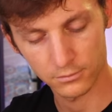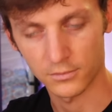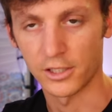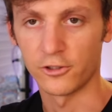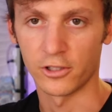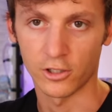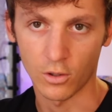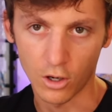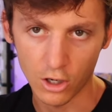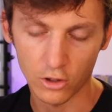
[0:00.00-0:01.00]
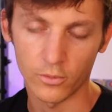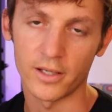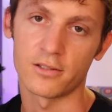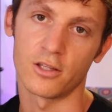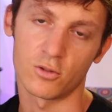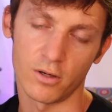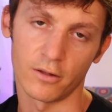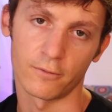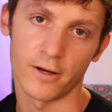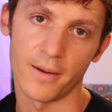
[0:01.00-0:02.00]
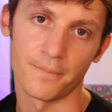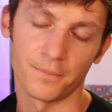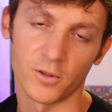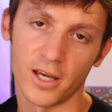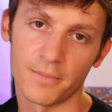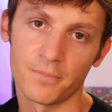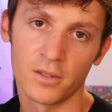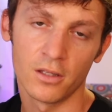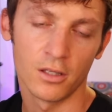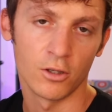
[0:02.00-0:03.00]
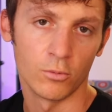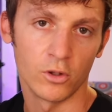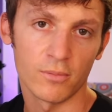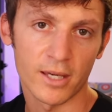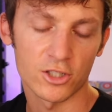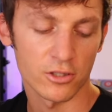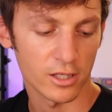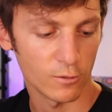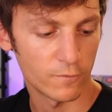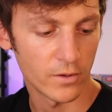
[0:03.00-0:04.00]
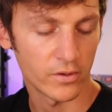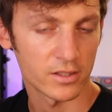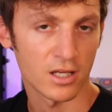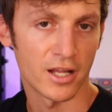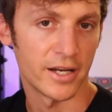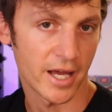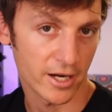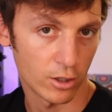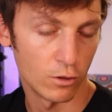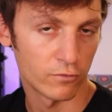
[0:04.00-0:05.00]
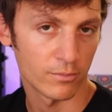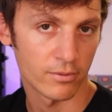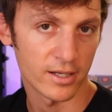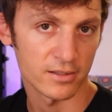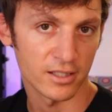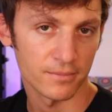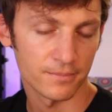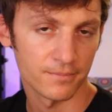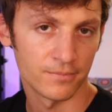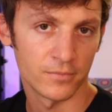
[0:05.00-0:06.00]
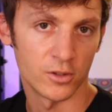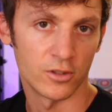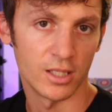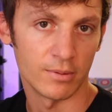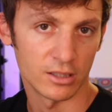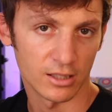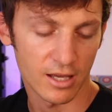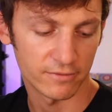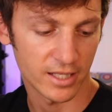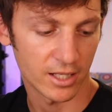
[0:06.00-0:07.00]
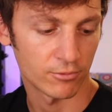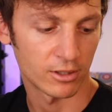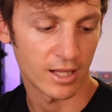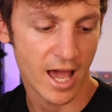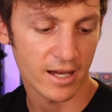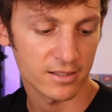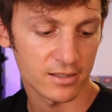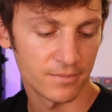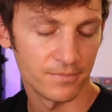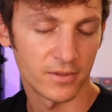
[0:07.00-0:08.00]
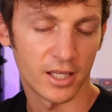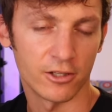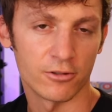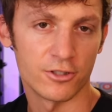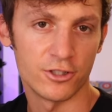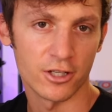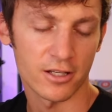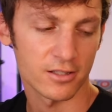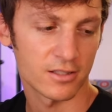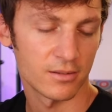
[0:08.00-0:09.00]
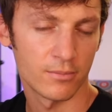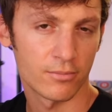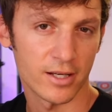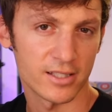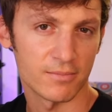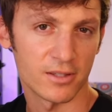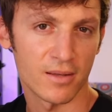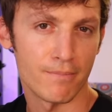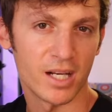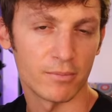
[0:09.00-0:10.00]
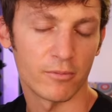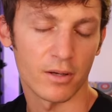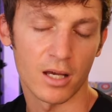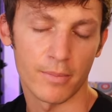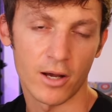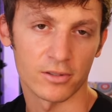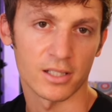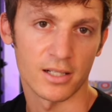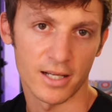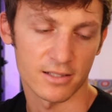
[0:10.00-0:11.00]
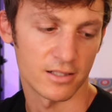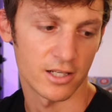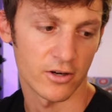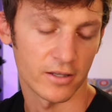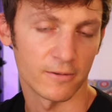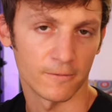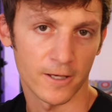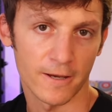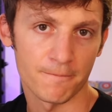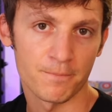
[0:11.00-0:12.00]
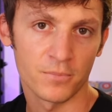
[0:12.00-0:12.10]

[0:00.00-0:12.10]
And you're gonna go all the way to the 12th fret, okay? Really make sure that you focus on not over pressing. You're keeping the left hand relaxed, and you're just pressing with the minimum amount necessary, okay?